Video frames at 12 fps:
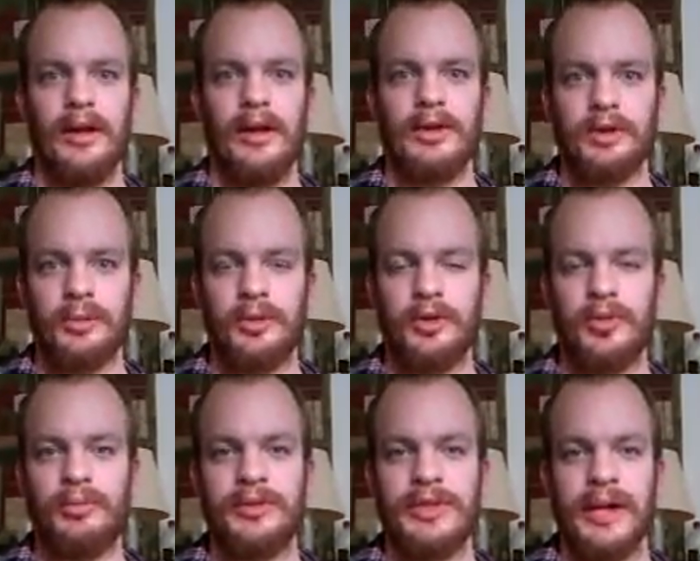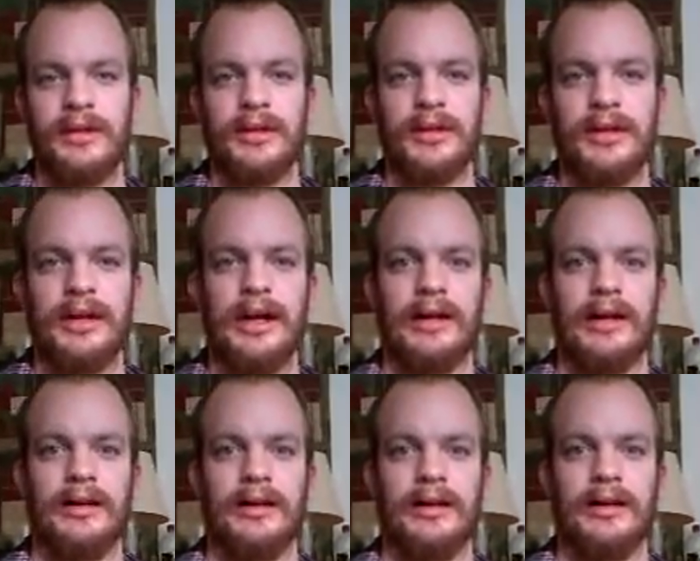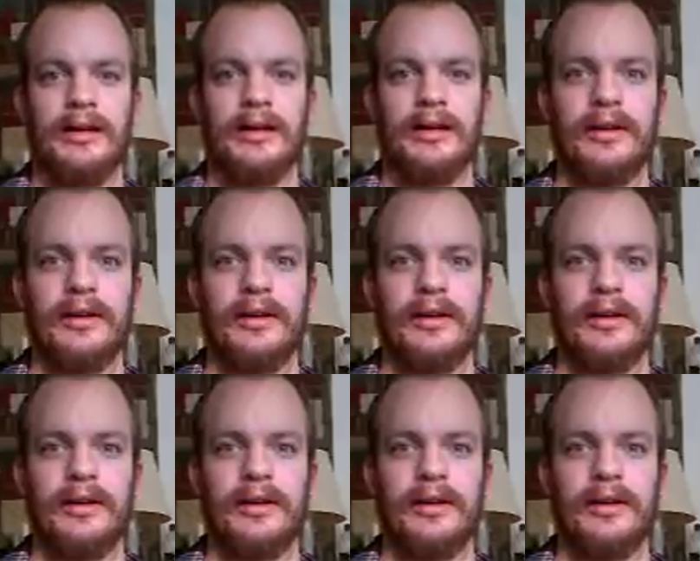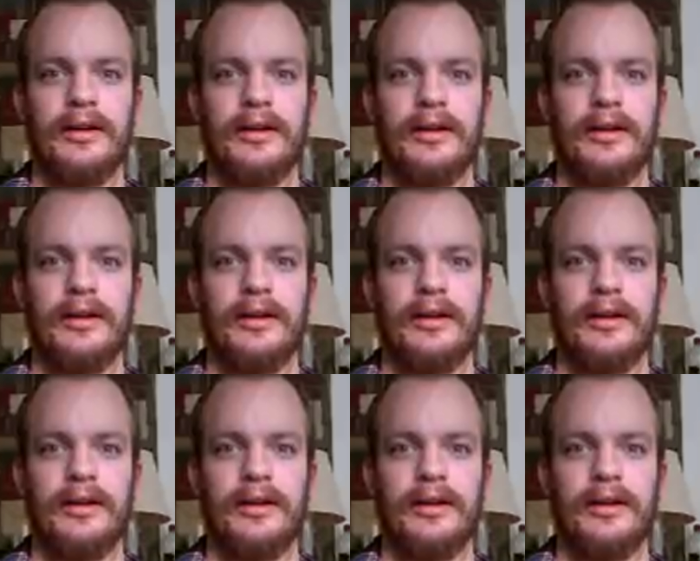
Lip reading: YouTube channel and watch some